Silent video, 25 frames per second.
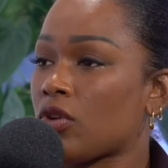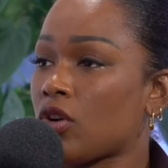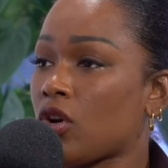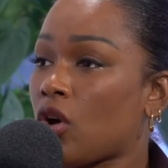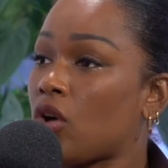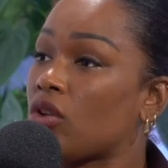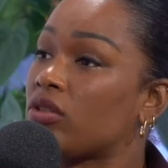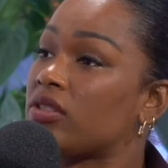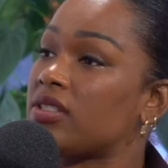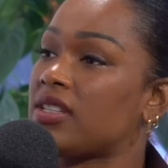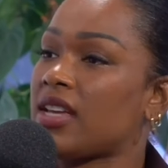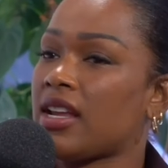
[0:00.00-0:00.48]

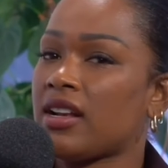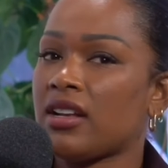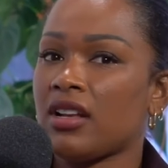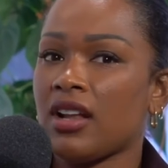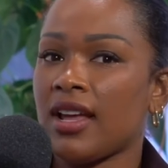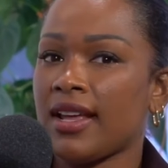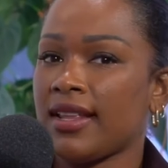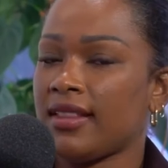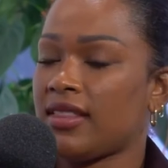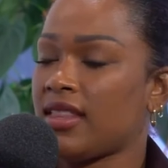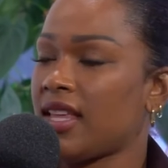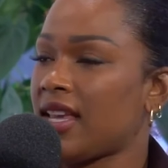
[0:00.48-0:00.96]
content
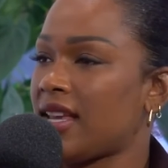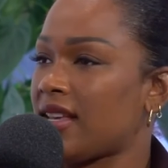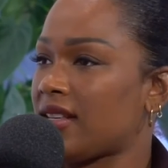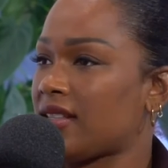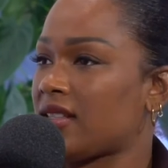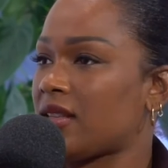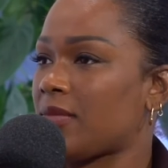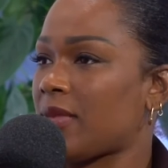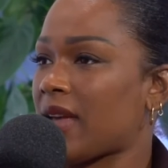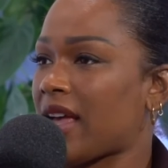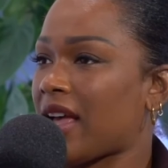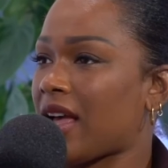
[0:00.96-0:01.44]
like
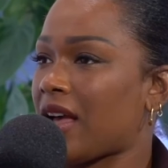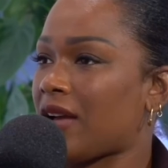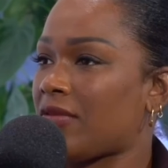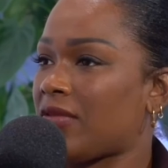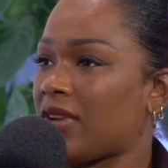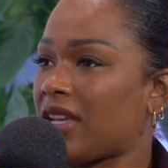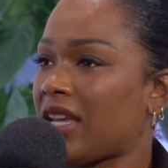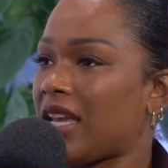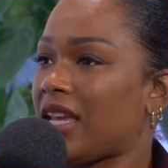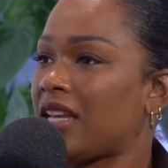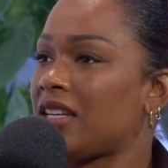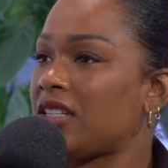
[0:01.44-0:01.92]
this, about
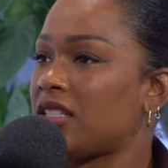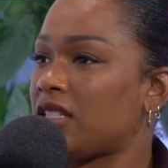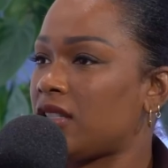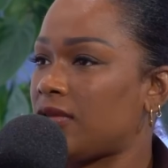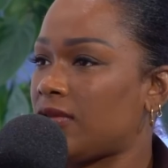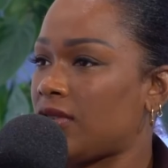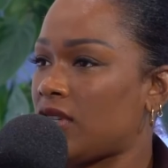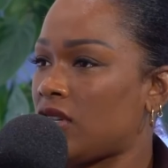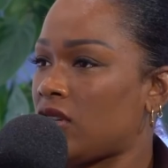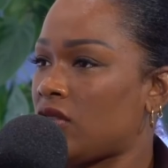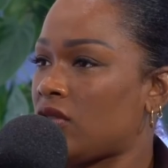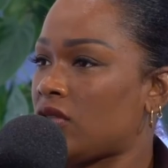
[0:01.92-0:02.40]
having
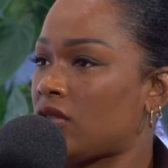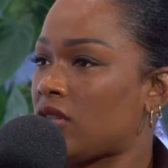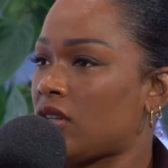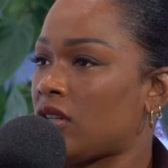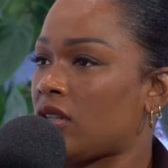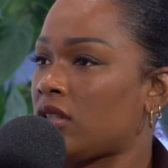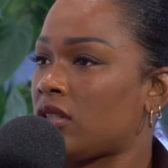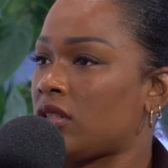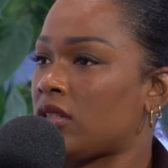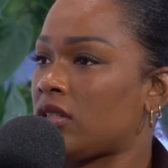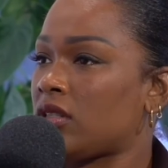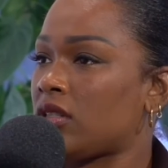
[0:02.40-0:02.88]
interviews
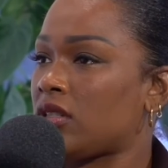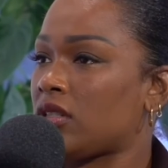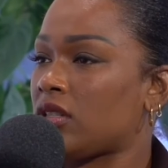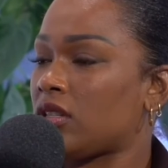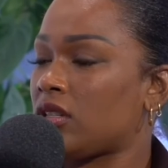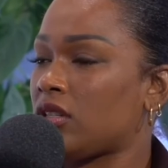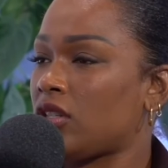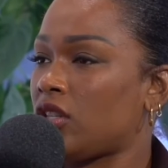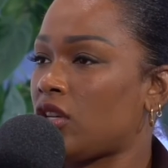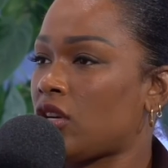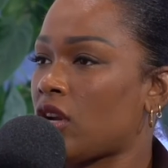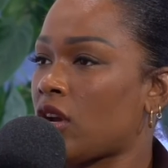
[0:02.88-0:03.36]
and,
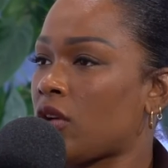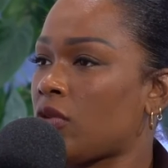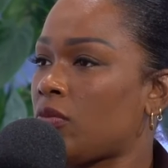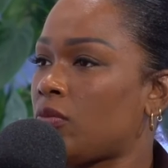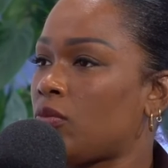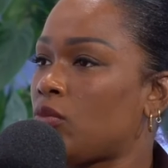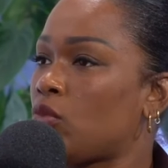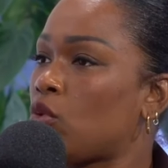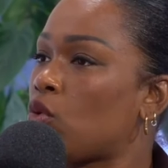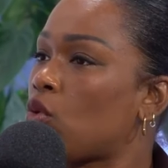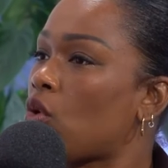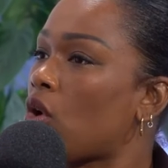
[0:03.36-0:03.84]
you know,
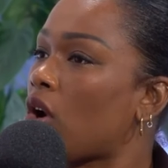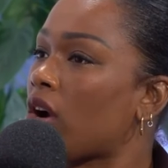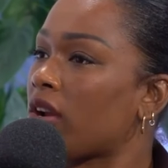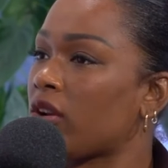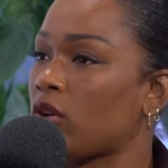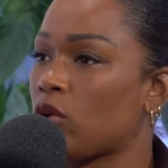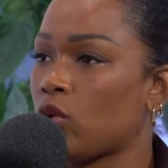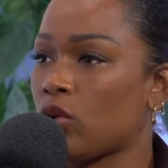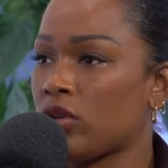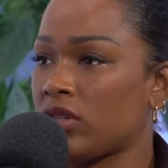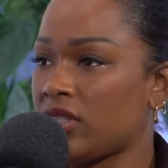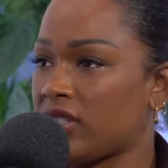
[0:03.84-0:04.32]
more high
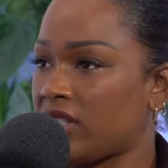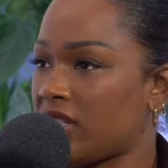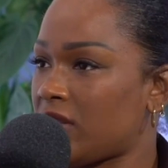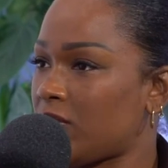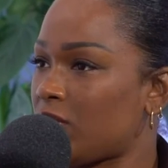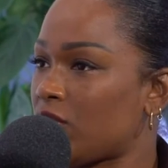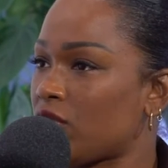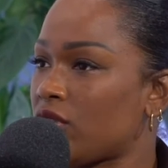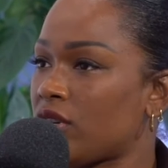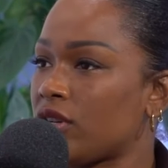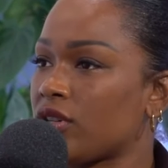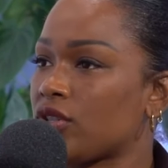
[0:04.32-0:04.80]
quality
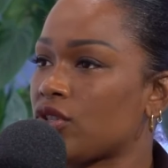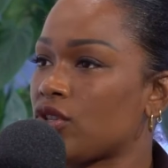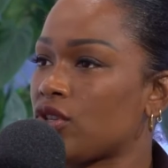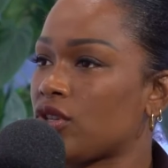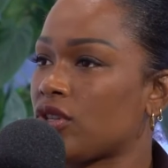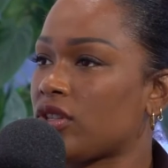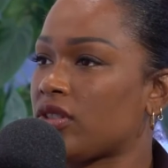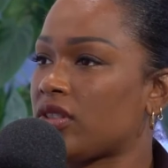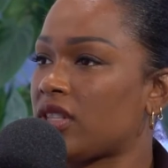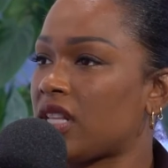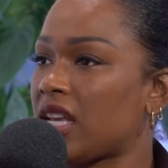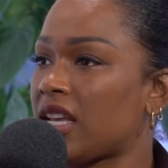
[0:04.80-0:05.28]

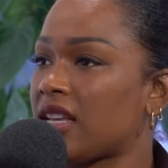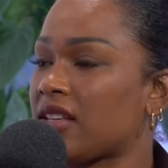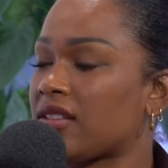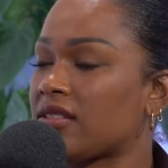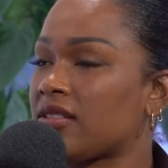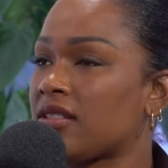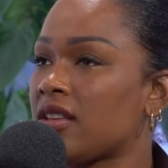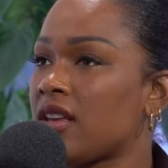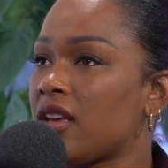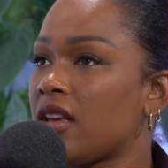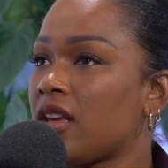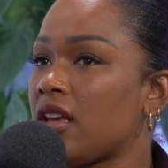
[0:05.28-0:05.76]
production on
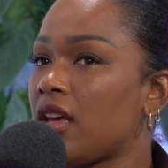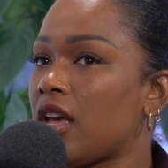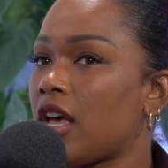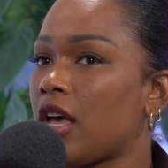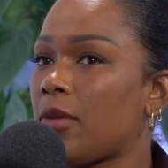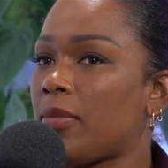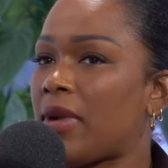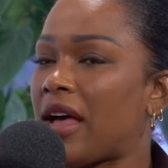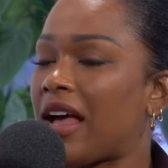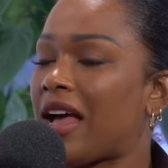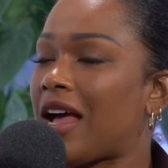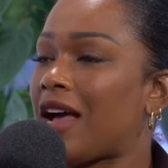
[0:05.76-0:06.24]
things,
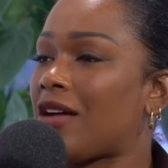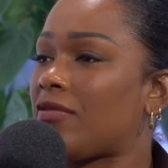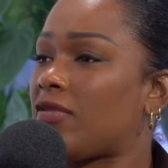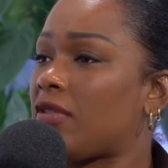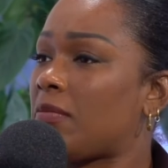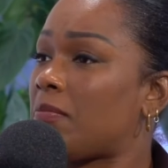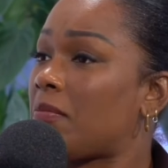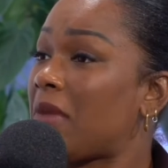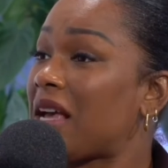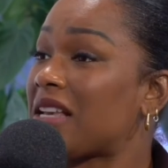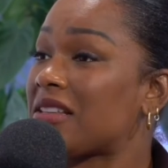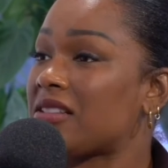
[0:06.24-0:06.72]
about
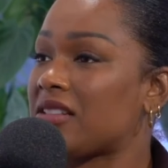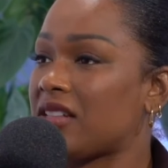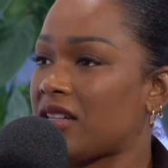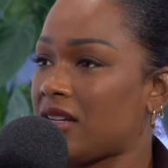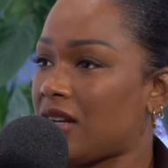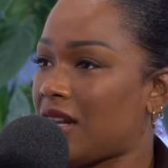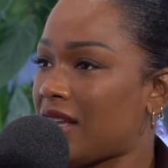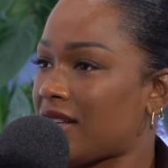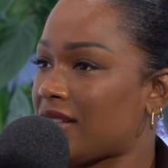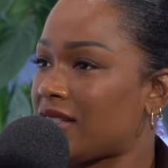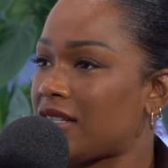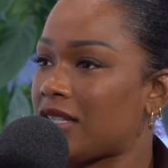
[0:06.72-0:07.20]
having
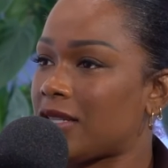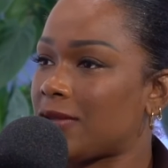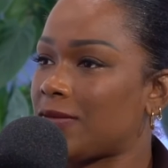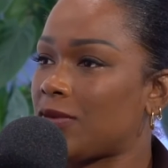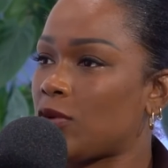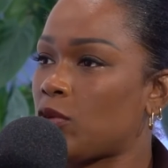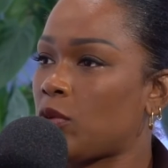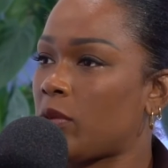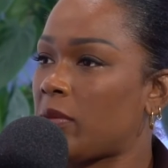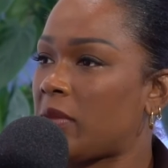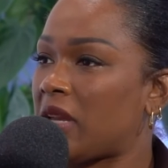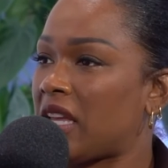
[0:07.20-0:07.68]
masterclasses
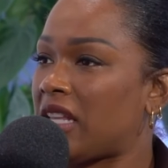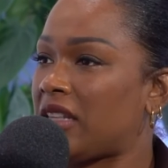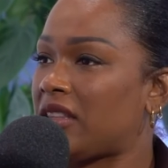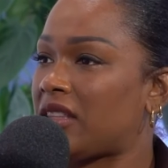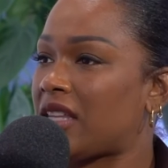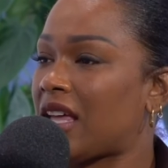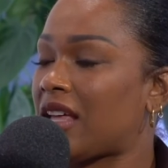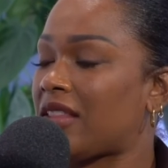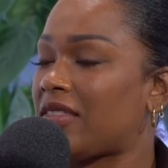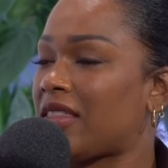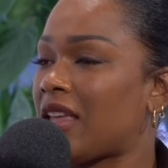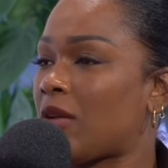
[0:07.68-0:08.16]
for women
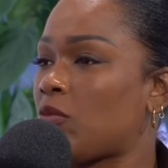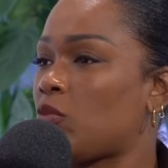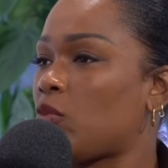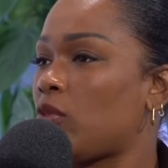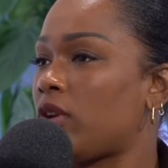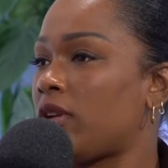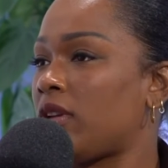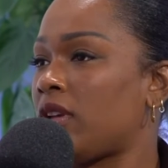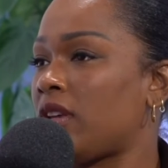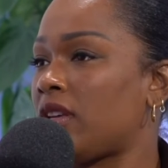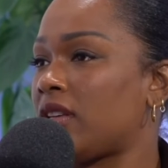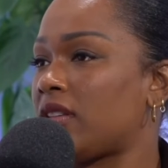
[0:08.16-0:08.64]
that then
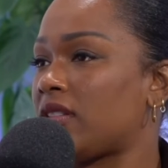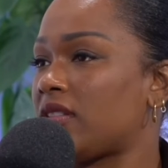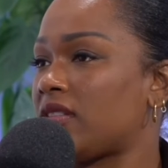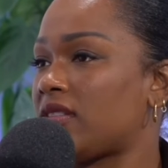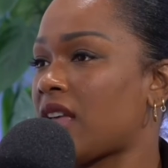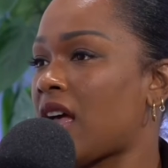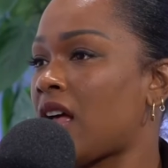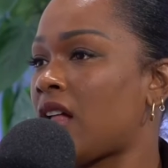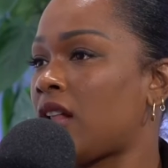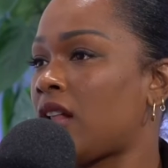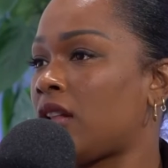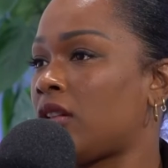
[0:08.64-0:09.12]
we
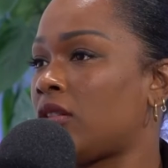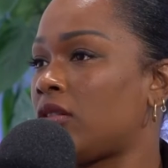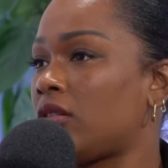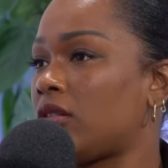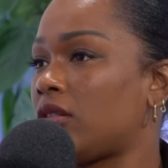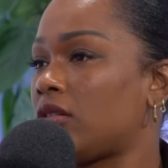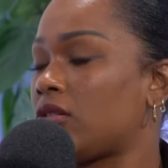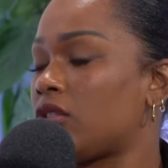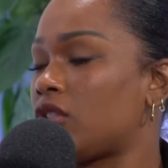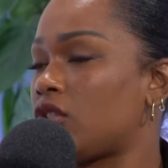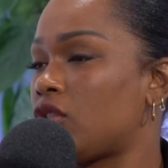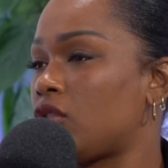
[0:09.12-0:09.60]
sell
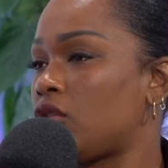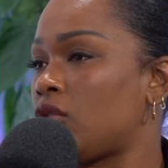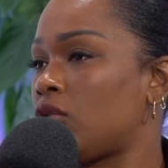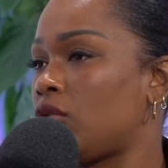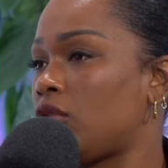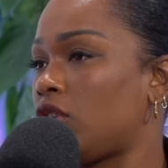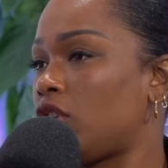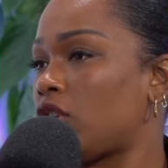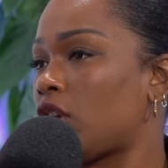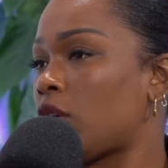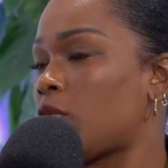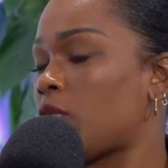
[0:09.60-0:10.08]
to,
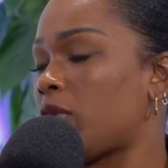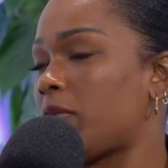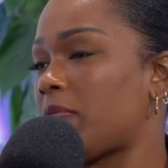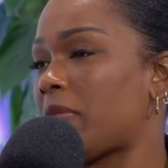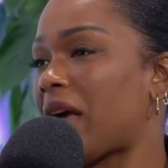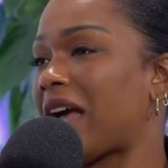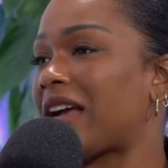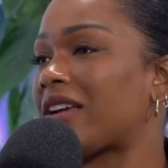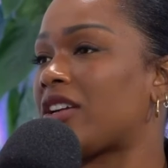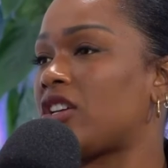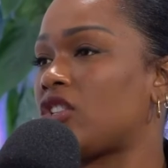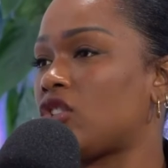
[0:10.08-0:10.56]
you know, we
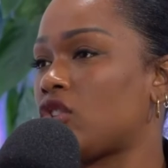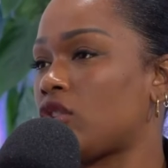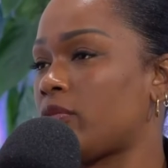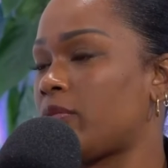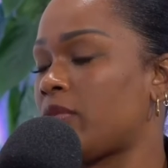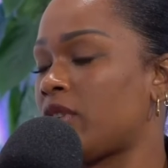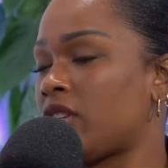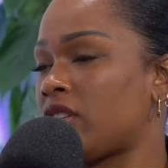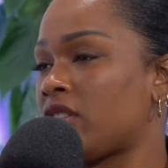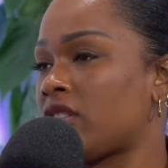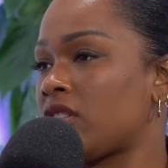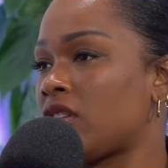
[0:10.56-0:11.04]
package
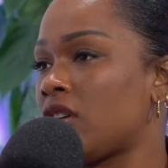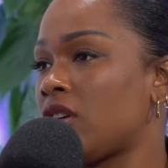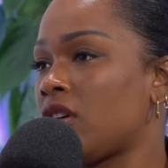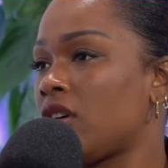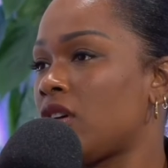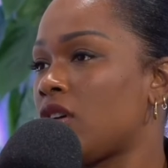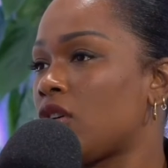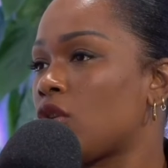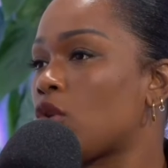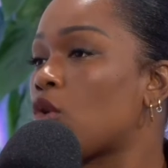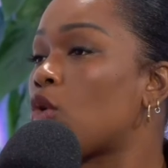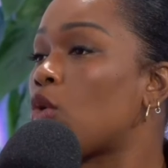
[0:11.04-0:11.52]
up as
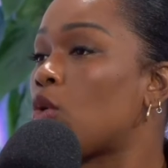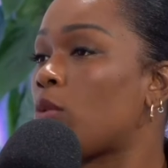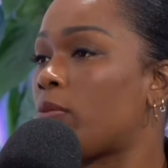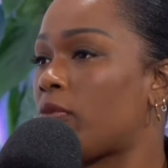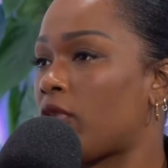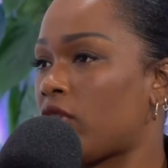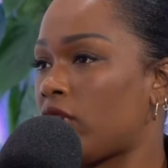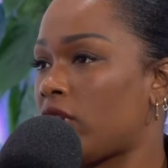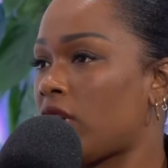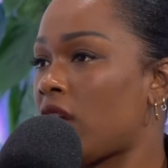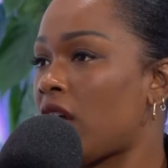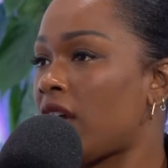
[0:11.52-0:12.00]

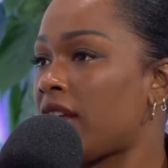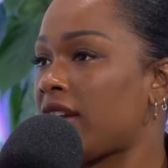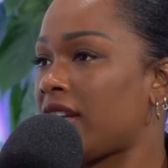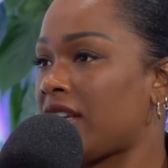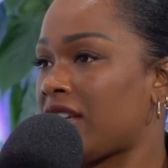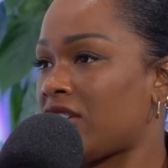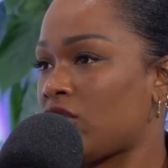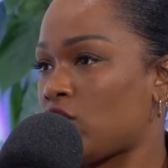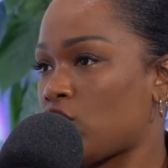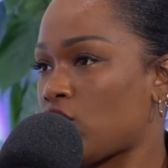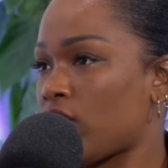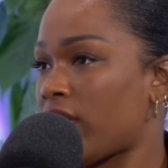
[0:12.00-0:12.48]
corporate
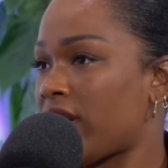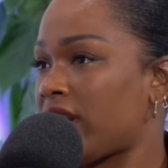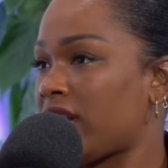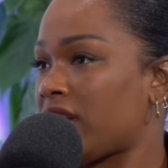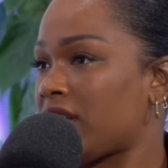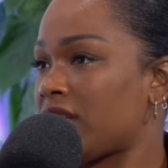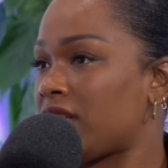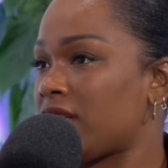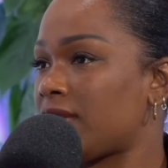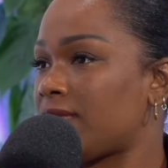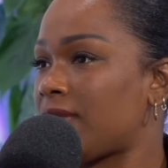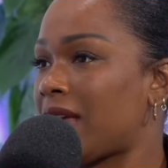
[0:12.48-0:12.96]
learning and
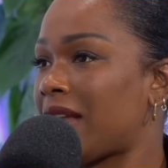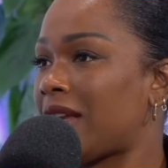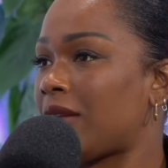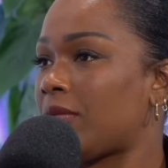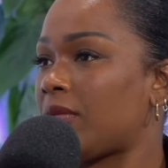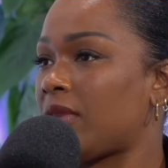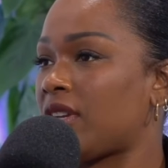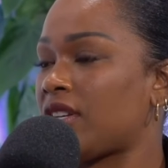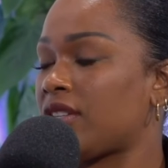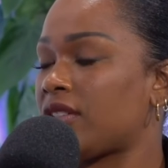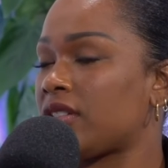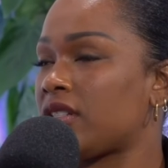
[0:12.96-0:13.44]
training and
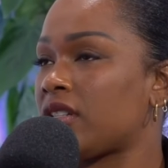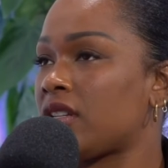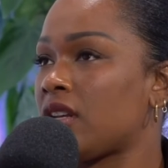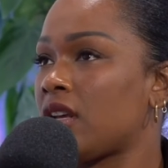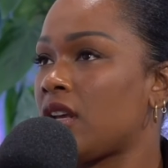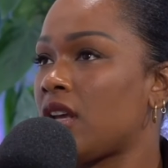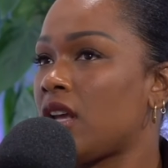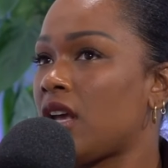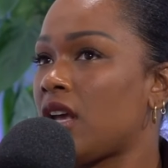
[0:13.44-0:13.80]
development.